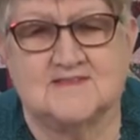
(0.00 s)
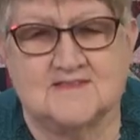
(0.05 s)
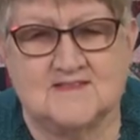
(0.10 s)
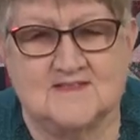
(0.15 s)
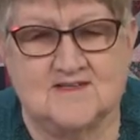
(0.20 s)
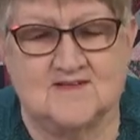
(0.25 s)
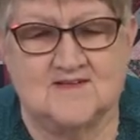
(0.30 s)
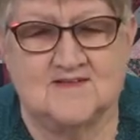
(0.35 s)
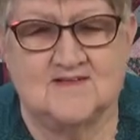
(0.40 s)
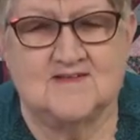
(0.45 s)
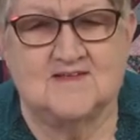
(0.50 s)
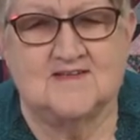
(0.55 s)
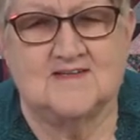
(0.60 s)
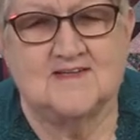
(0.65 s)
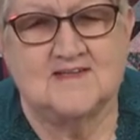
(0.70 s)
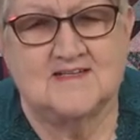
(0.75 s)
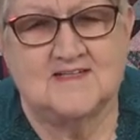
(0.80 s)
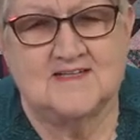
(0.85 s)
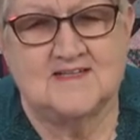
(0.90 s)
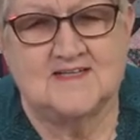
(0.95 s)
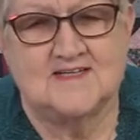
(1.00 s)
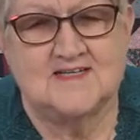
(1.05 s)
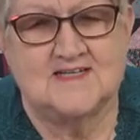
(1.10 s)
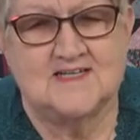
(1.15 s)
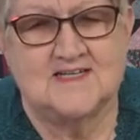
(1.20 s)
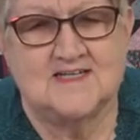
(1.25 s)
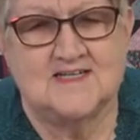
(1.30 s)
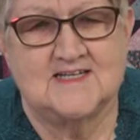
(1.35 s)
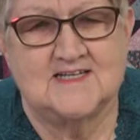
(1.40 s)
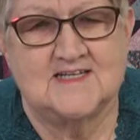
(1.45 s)

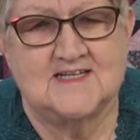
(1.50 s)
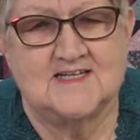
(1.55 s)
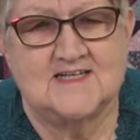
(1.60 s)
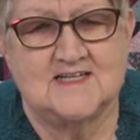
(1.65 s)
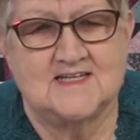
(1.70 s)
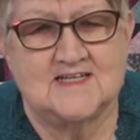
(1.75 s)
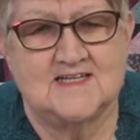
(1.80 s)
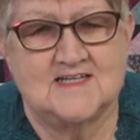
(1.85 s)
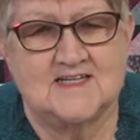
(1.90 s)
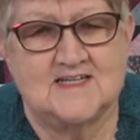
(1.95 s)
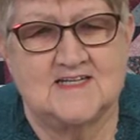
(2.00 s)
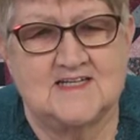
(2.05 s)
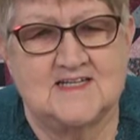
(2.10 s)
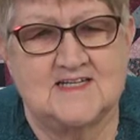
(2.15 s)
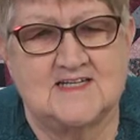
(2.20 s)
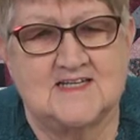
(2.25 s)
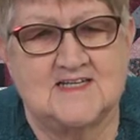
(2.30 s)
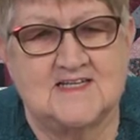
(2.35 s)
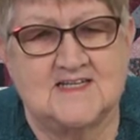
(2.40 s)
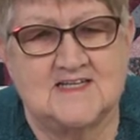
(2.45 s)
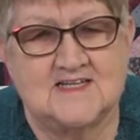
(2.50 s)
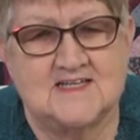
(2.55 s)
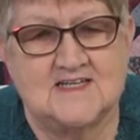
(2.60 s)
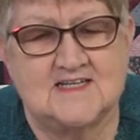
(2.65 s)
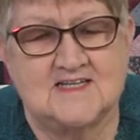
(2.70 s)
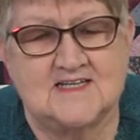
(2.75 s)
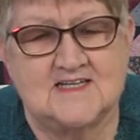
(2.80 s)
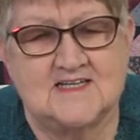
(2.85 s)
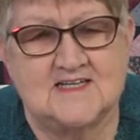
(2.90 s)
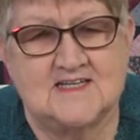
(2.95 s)

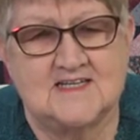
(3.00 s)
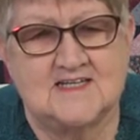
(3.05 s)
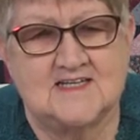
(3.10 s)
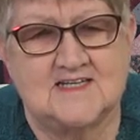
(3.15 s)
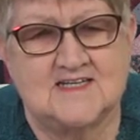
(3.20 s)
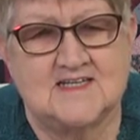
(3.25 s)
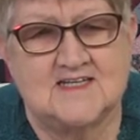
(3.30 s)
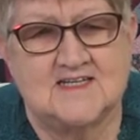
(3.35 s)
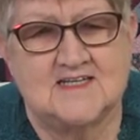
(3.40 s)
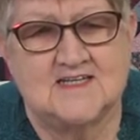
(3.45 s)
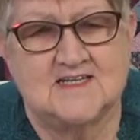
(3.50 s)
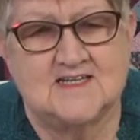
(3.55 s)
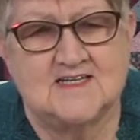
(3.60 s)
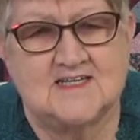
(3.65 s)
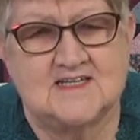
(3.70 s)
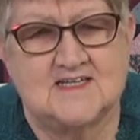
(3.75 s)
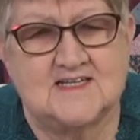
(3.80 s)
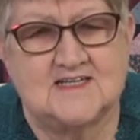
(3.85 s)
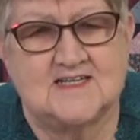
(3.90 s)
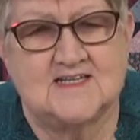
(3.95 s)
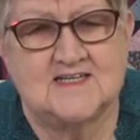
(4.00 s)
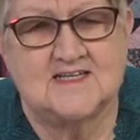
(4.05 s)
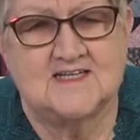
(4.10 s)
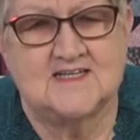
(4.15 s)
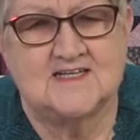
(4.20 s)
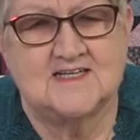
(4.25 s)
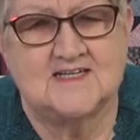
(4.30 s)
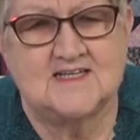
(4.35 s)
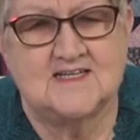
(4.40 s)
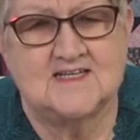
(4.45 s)

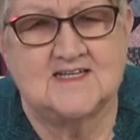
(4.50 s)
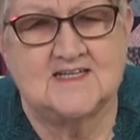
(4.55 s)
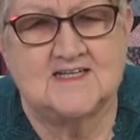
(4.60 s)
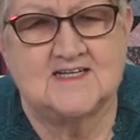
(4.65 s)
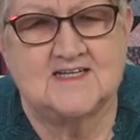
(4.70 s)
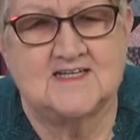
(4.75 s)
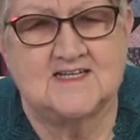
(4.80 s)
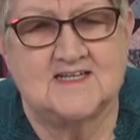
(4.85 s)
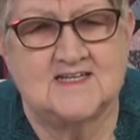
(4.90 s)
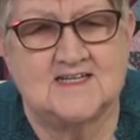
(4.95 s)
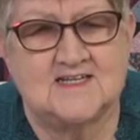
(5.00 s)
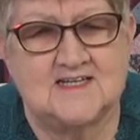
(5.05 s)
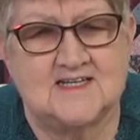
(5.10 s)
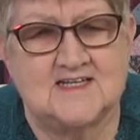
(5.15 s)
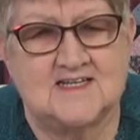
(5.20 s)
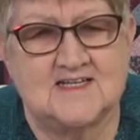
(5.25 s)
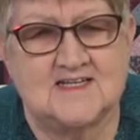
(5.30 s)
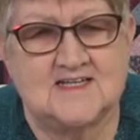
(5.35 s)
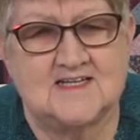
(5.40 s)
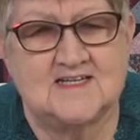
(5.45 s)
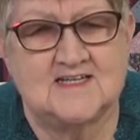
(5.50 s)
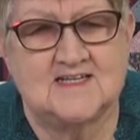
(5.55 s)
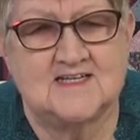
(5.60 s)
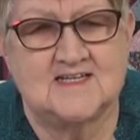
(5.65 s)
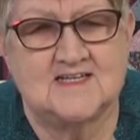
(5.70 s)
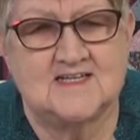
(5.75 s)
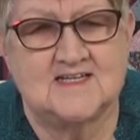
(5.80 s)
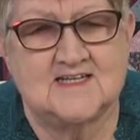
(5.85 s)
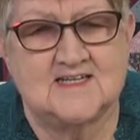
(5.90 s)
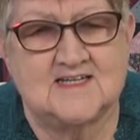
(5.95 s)

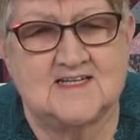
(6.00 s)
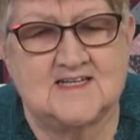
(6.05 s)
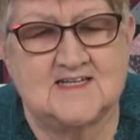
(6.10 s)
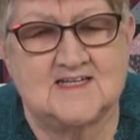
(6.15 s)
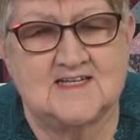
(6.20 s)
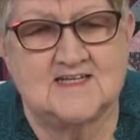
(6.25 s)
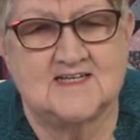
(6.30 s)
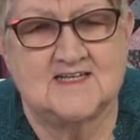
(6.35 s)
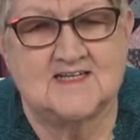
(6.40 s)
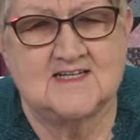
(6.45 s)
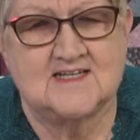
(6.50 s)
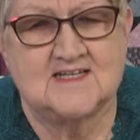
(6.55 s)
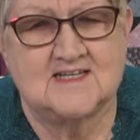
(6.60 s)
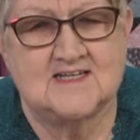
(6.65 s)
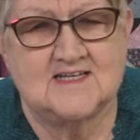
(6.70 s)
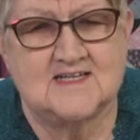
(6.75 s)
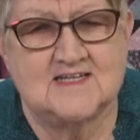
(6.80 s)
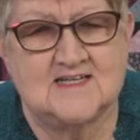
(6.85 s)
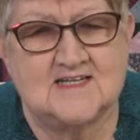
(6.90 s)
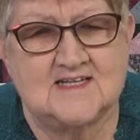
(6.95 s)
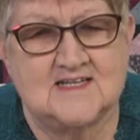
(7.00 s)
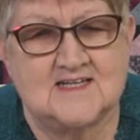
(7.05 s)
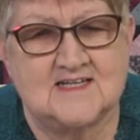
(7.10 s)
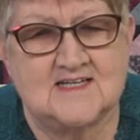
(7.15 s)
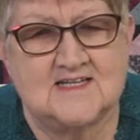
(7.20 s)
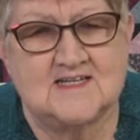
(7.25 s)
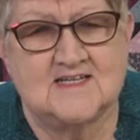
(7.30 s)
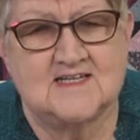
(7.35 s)
No words are spoken by the person on screen.